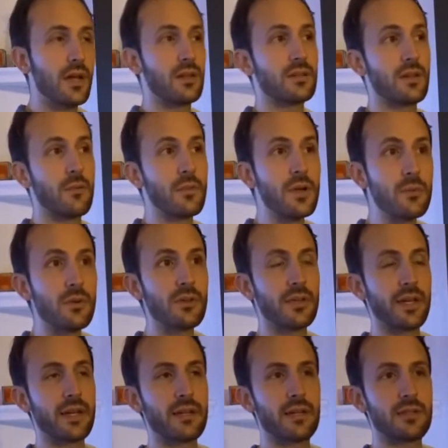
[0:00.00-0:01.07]
some people
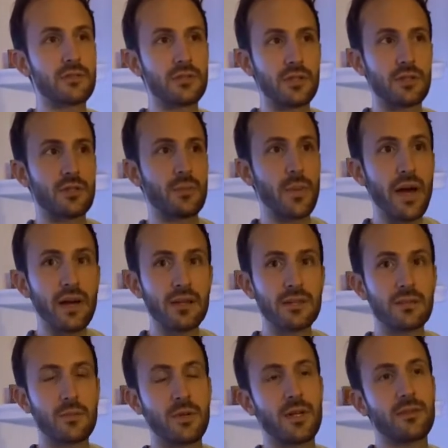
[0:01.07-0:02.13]
think it's just the pecs,
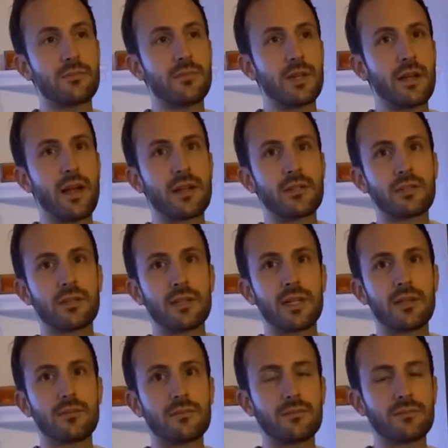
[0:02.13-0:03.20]
but it
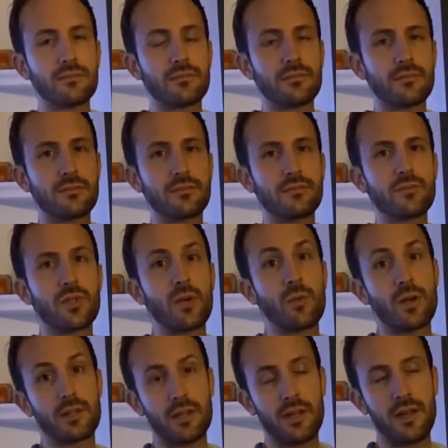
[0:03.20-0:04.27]
actually, they
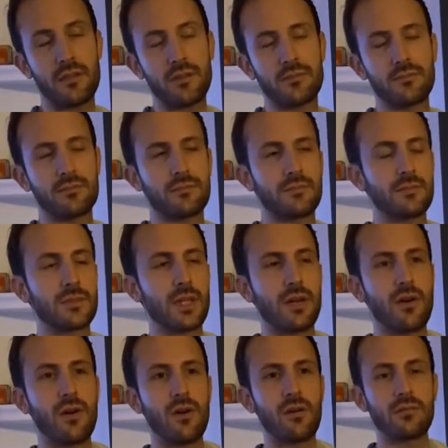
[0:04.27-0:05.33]
work together. They
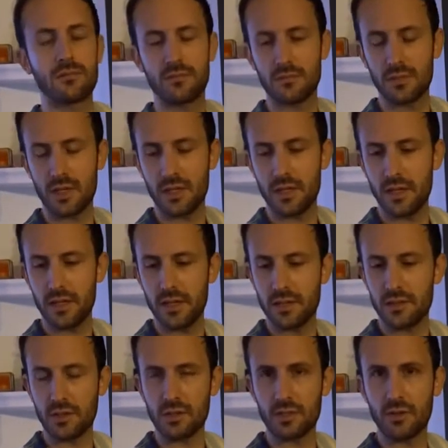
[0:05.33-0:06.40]
all
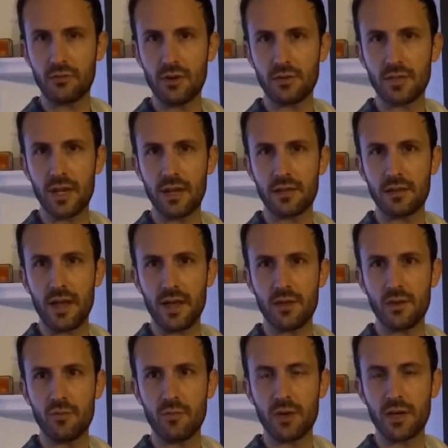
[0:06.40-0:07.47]
internally rotate that
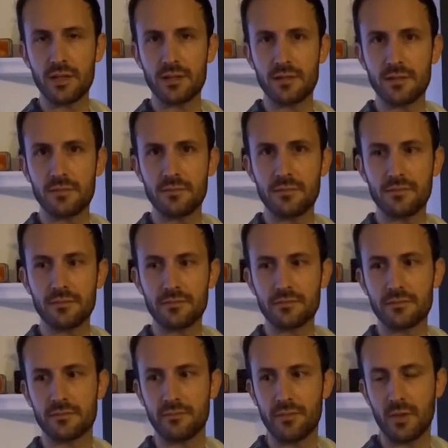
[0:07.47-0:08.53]
humerus,
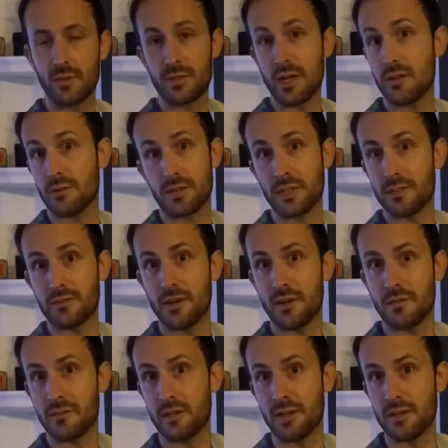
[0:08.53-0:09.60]
which I don't think is very
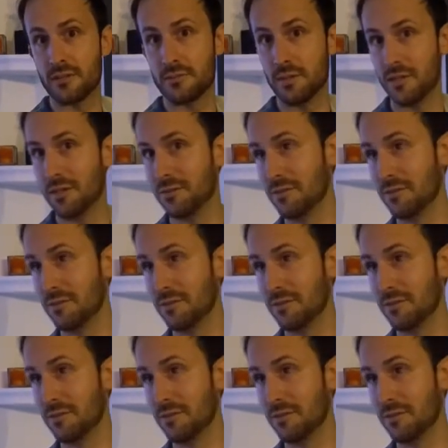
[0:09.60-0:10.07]
funny, but